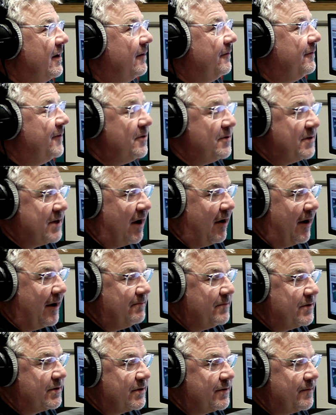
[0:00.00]
few
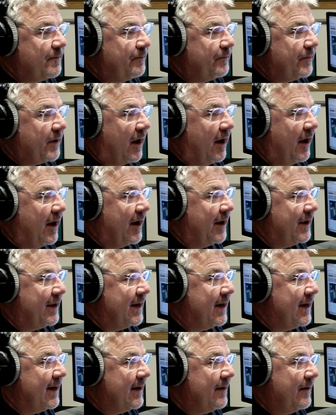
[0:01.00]
times uh, a
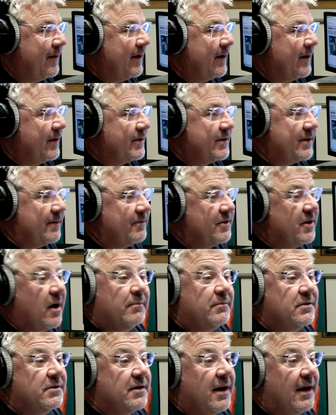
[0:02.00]
year.
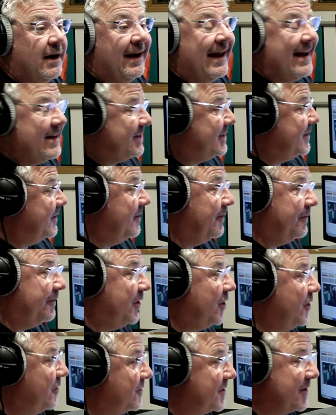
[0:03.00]
Sometimes less than a
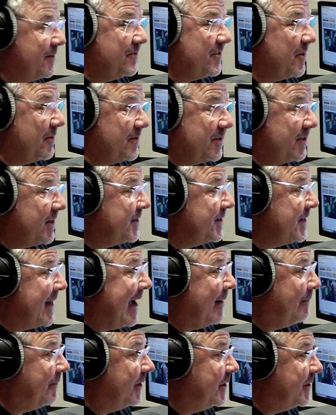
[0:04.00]
few. Sometimes it doesn't
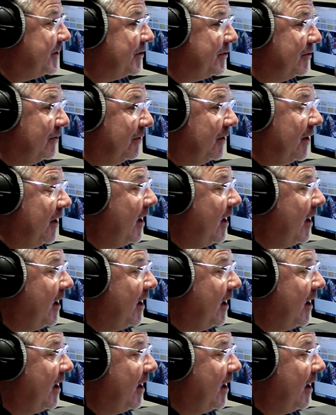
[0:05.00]
happen at all.